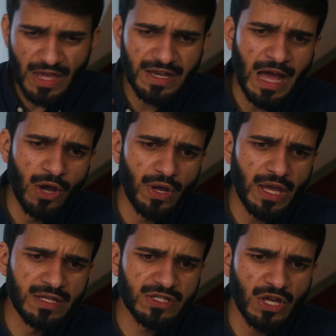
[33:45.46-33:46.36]
Now,
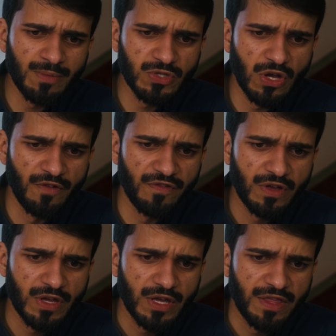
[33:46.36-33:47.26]
in terms
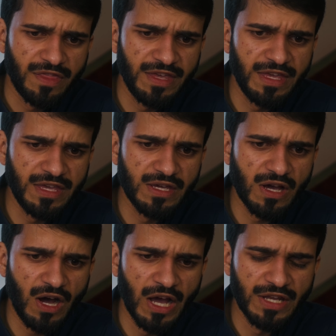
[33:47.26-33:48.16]
of
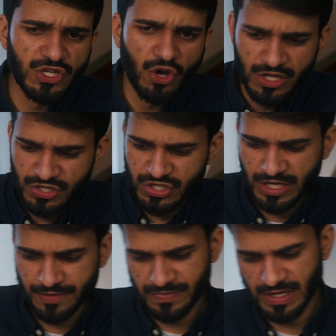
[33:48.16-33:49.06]
the
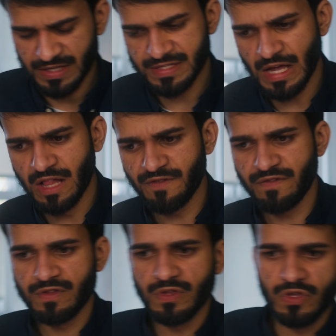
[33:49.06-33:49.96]
ideology itself,